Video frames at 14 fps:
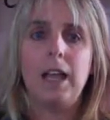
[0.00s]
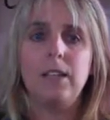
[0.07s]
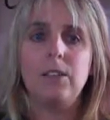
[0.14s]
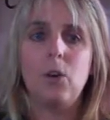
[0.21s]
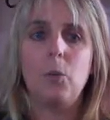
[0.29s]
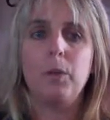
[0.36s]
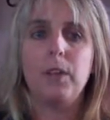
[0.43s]

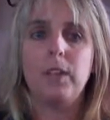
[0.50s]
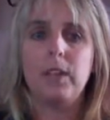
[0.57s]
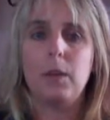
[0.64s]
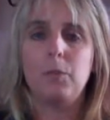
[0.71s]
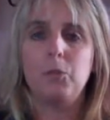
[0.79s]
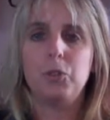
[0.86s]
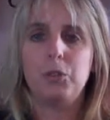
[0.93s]
and opening
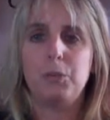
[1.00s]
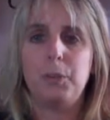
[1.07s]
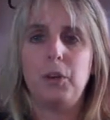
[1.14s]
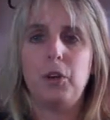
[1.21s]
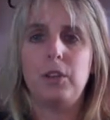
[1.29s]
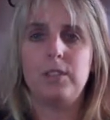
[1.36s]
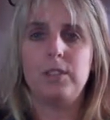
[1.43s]
them to
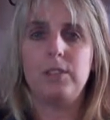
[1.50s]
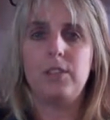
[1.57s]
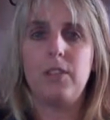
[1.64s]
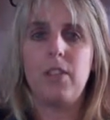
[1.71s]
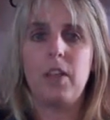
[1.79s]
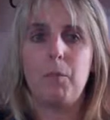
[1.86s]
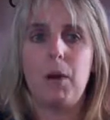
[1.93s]
experiences
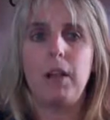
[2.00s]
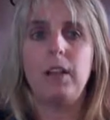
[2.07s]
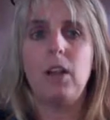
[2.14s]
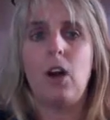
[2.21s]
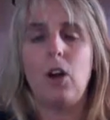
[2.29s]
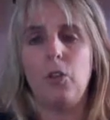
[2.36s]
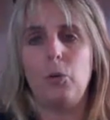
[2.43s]
that they might
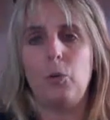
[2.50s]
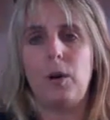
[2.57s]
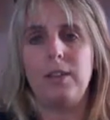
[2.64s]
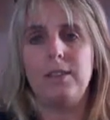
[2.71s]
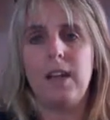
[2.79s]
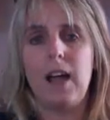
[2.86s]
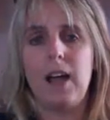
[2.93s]
not
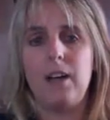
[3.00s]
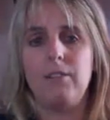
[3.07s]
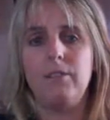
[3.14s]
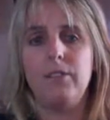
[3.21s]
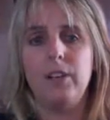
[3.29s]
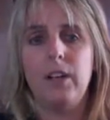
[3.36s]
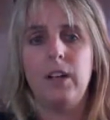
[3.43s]
otherwise
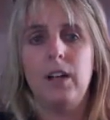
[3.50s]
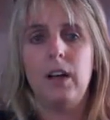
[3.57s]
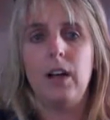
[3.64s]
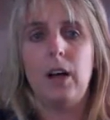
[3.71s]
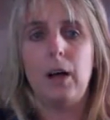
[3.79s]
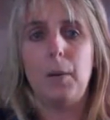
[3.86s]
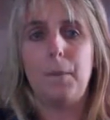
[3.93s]
have.
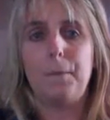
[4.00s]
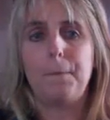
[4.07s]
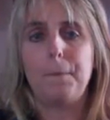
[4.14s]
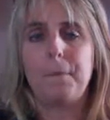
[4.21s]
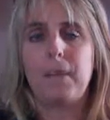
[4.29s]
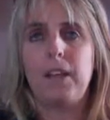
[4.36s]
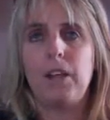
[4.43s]
Um,
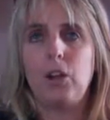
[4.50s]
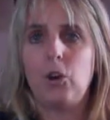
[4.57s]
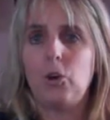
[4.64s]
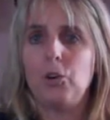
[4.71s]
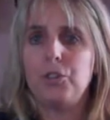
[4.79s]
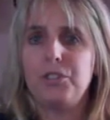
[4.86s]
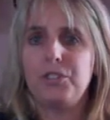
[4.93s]
it
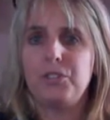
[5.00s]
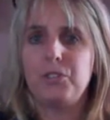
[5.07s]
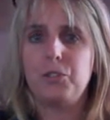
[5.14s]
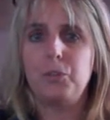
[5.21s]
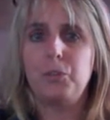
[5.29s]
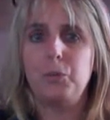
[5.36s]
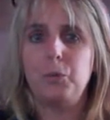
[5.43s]
encourages
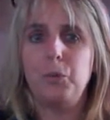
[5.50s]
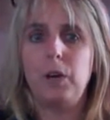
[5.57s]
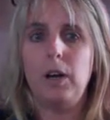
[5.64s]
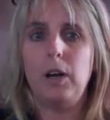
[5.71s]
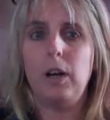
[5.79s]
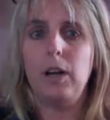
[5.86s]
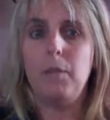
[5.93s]
to
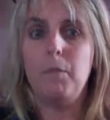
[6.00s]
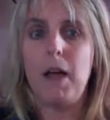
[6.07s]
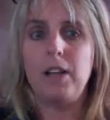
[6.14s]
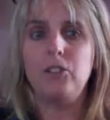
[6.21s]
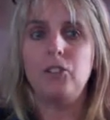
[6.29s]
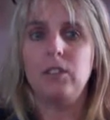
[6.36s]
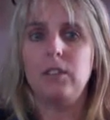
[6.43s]
uh,
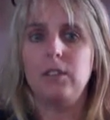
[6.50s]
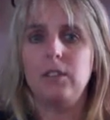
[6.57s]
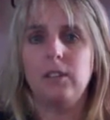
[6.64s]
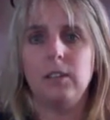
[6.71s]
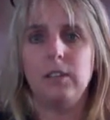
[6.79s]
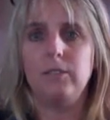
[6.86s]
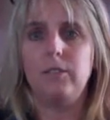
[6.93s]
imagine and
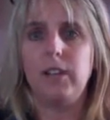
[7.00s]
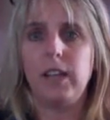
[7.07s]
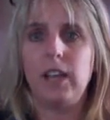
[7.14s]
to live